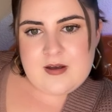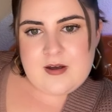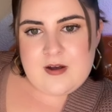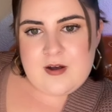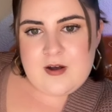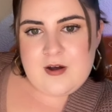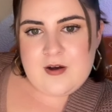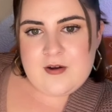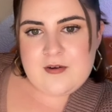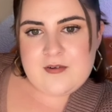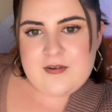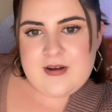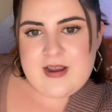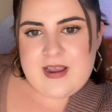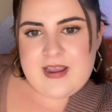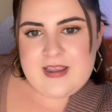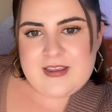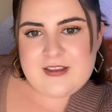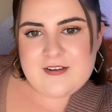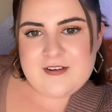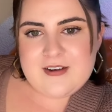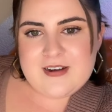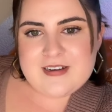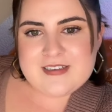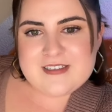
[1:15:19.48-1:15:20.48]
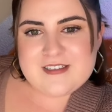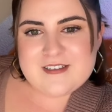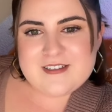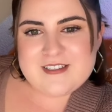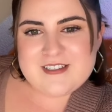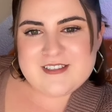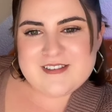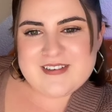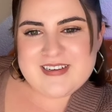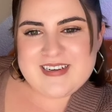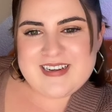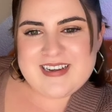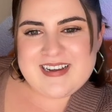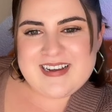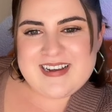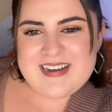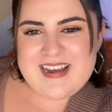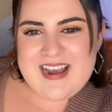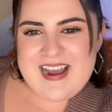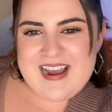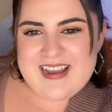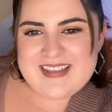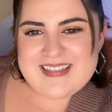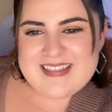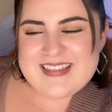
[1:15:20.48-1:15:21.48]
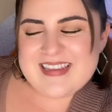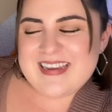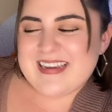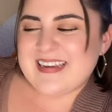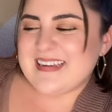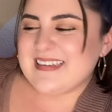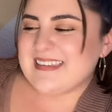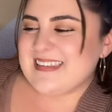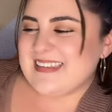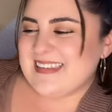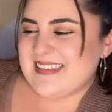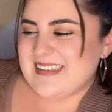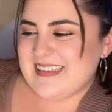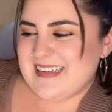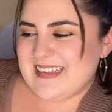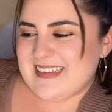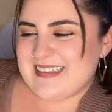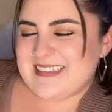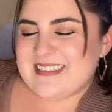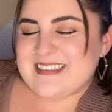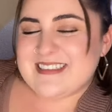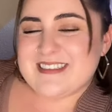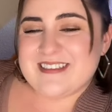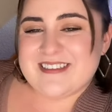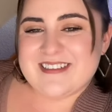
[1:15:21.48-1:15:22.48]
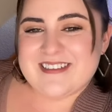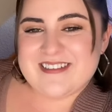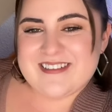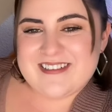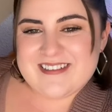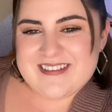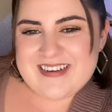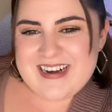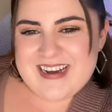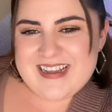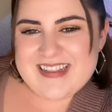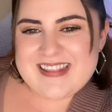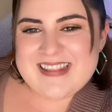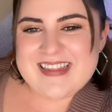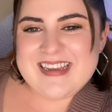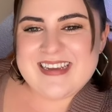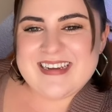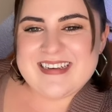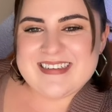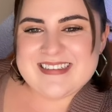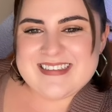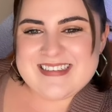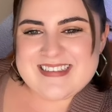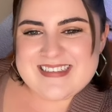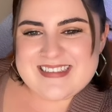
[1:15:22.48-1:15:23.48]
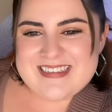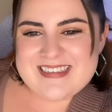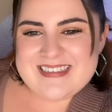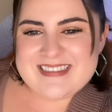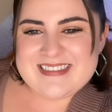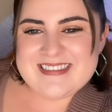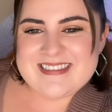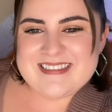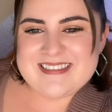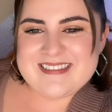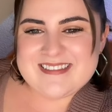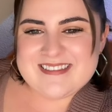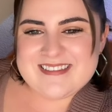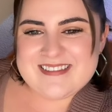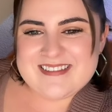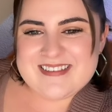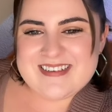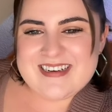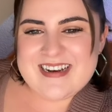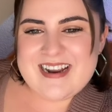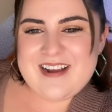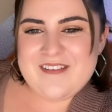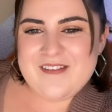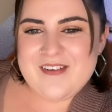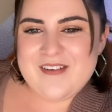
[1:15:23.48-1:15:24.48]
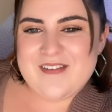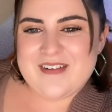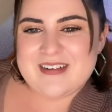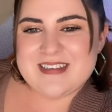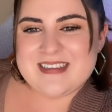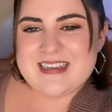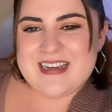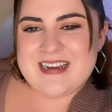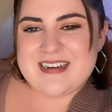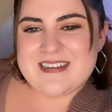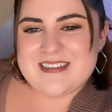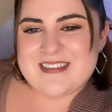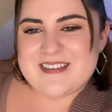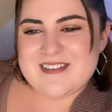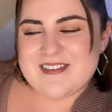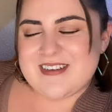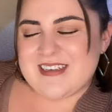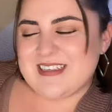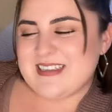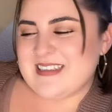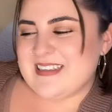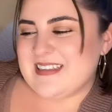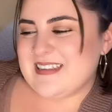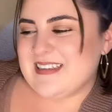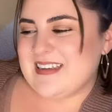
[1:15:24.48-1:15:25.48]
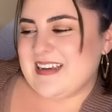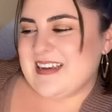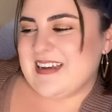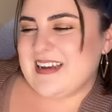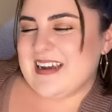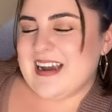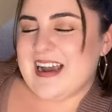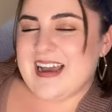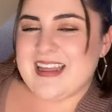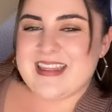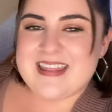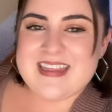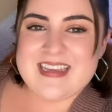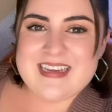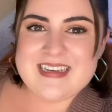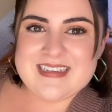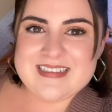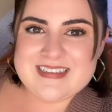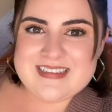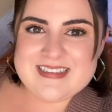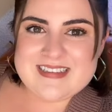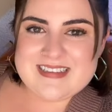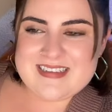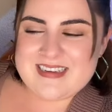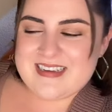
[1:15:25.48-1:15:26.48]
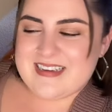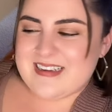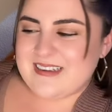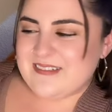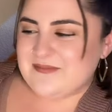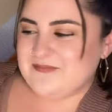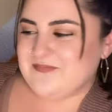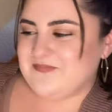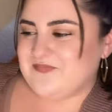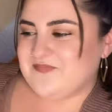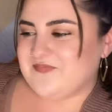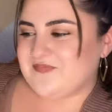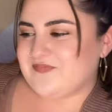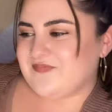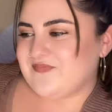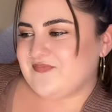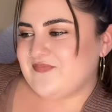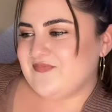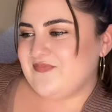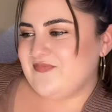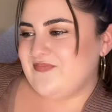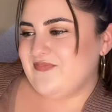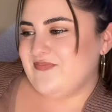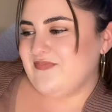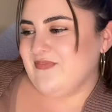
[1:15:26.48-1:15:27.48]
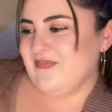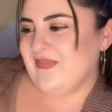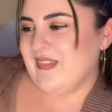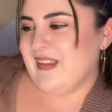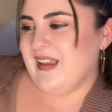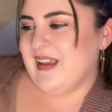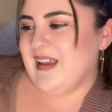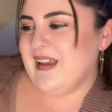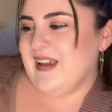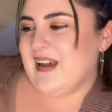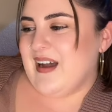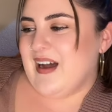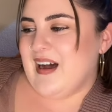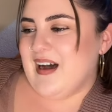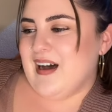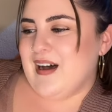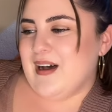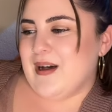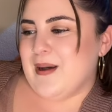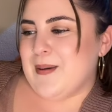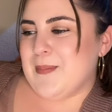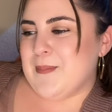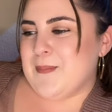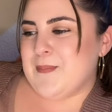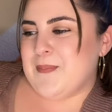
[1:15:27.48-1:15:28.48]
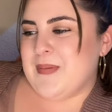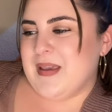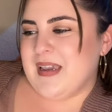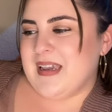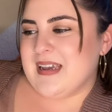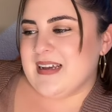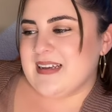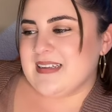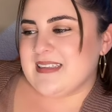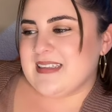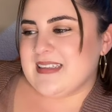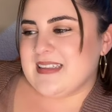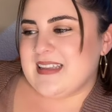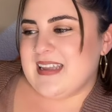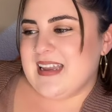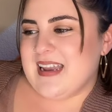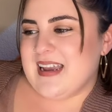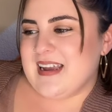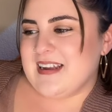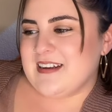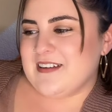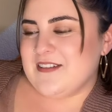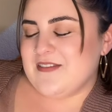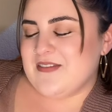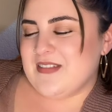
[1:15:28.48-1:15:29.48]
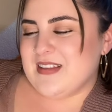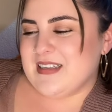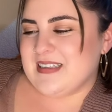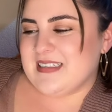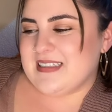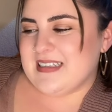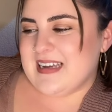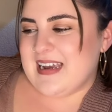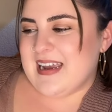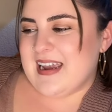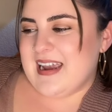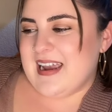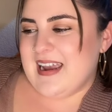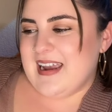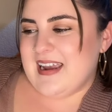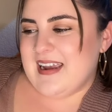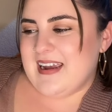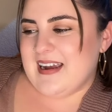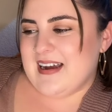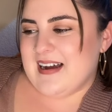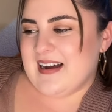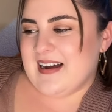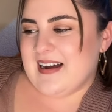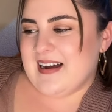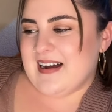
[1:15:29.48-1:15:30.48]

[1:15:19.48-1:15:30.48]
All right, you guys are doing, I think it's C too. I think it's C too. Everyone's answering C. I think it's C. Because at the end of the day,